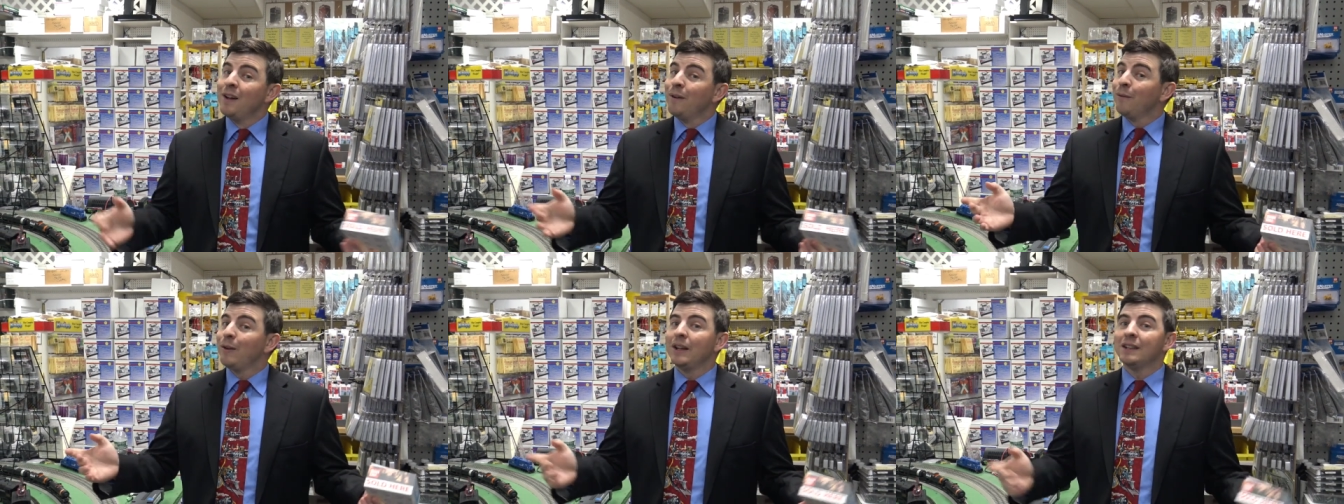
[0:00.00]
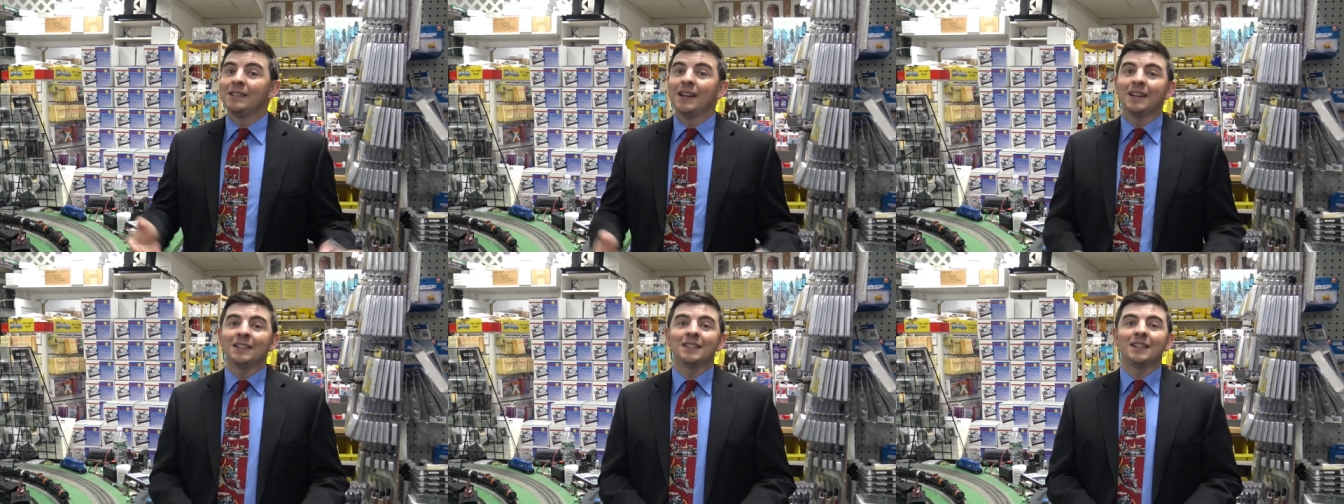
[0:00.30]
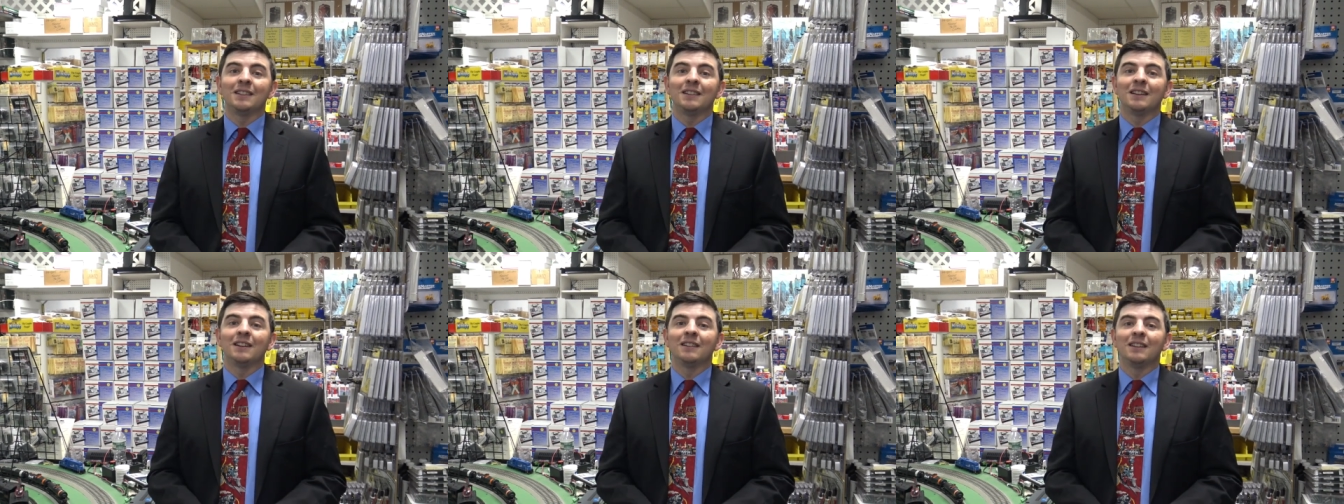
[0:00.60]

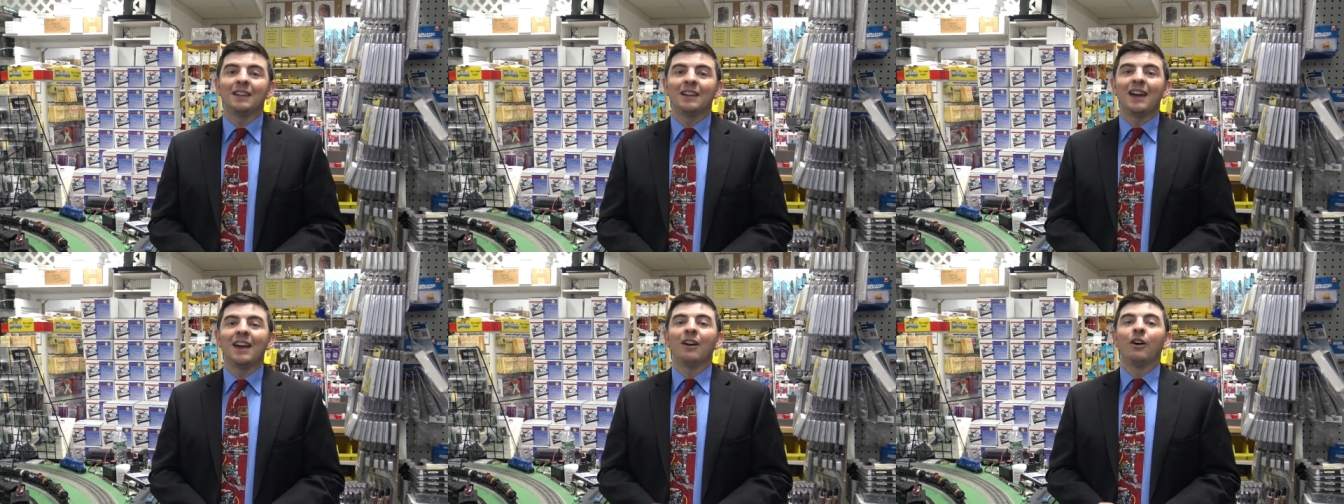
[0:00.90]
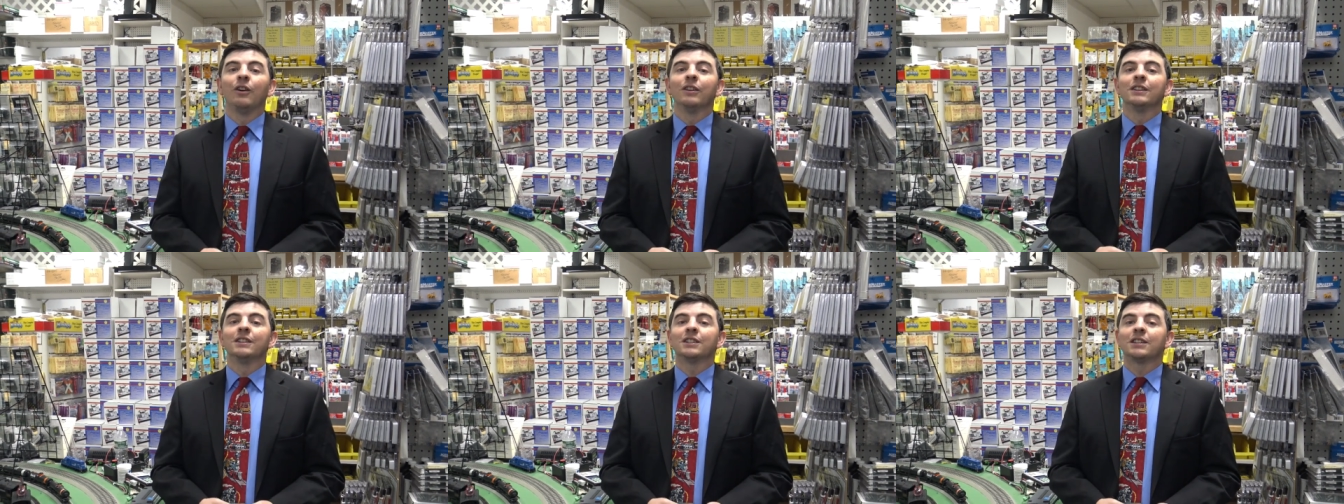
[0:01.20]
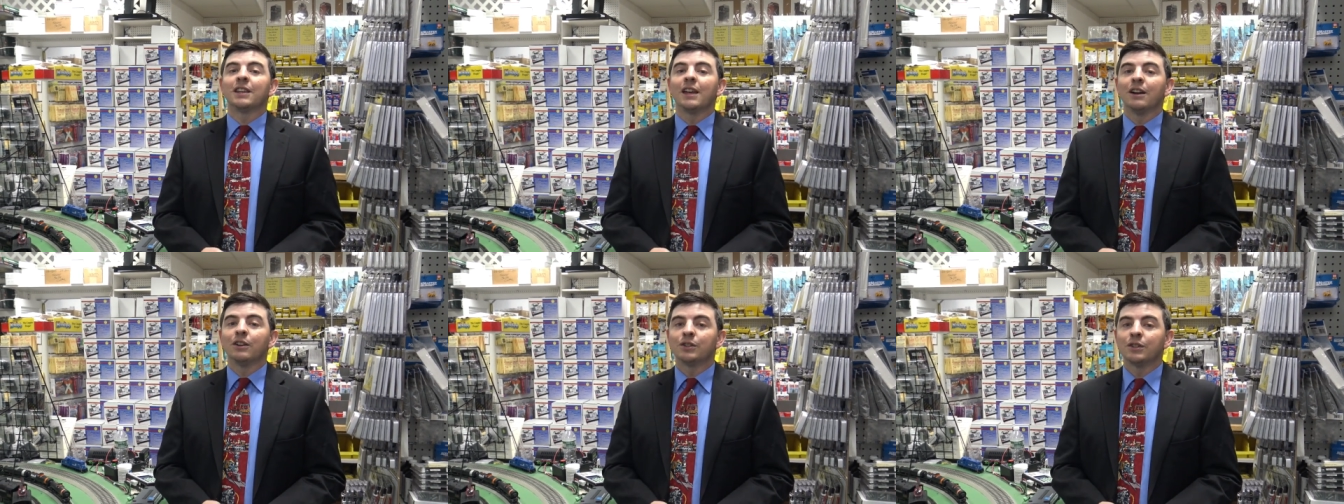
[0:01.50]
Fantastic deal to get on a
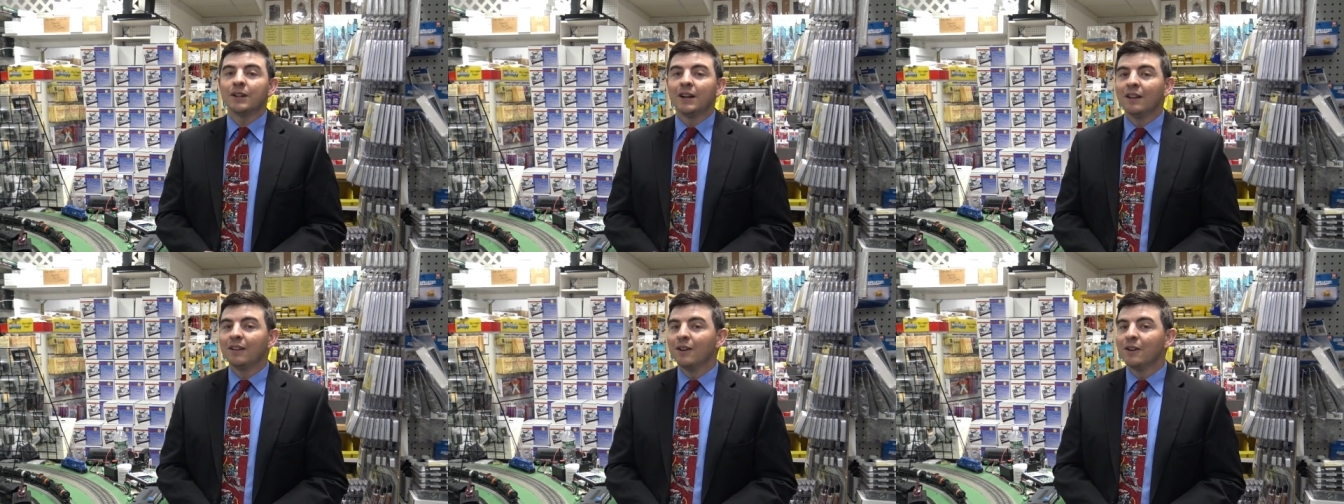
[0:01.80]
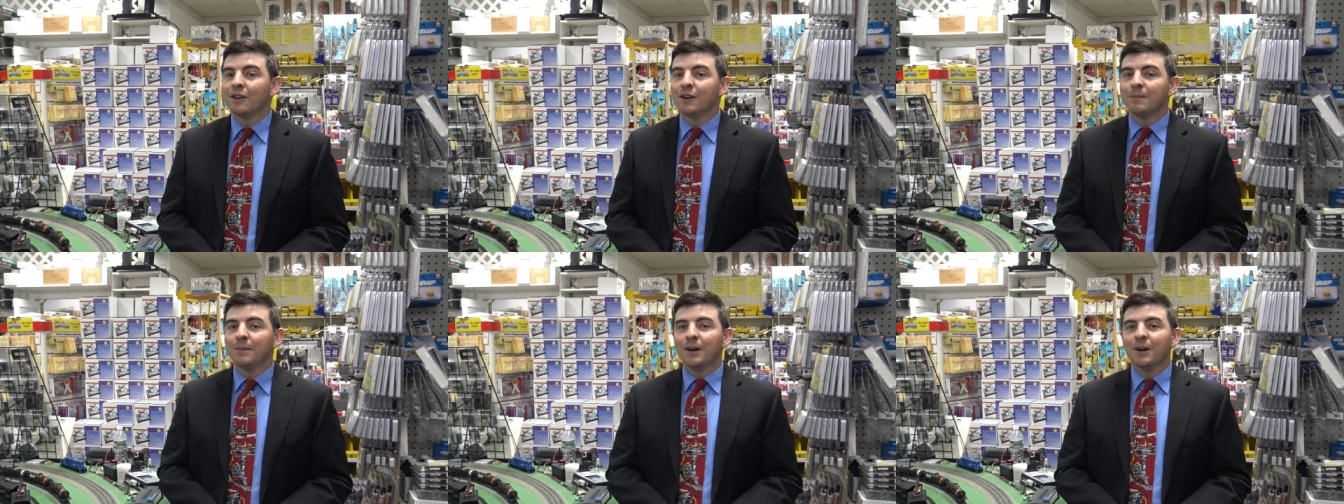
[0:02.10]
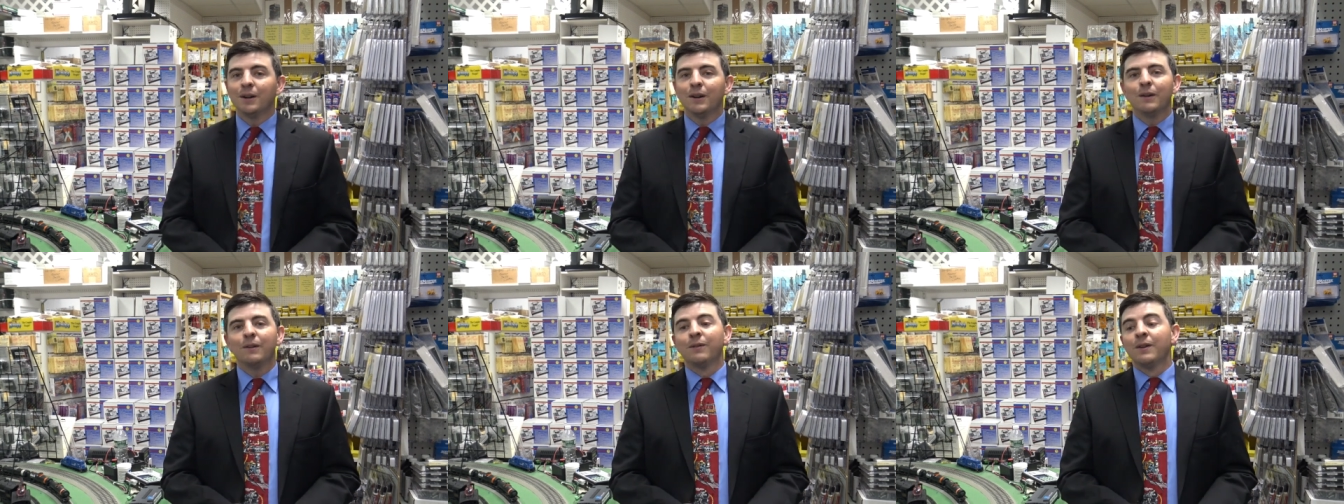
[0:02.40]
Scale Train
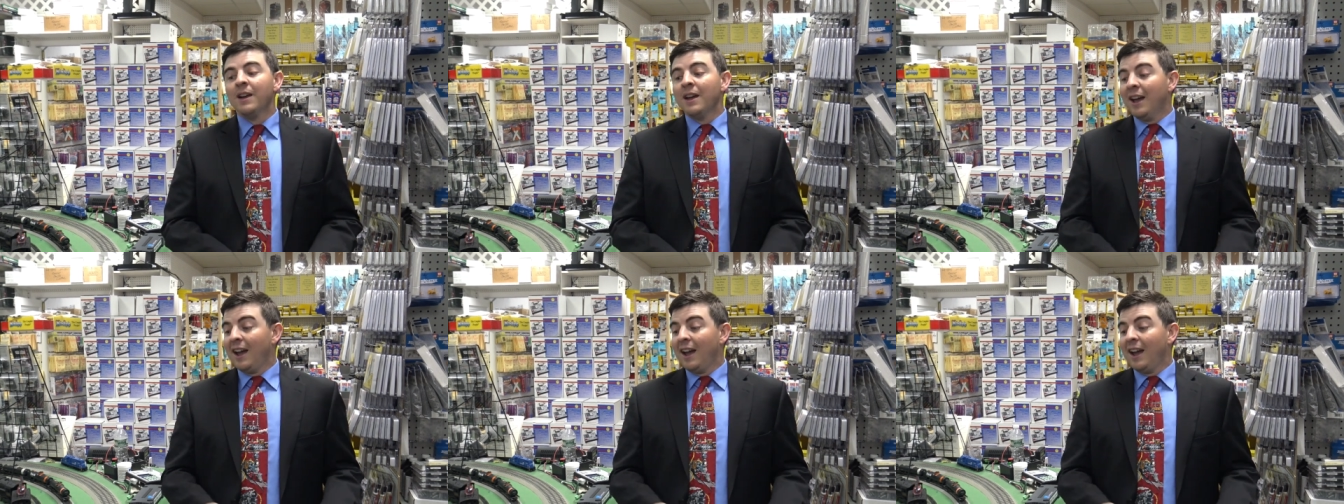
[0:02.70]
locomotive,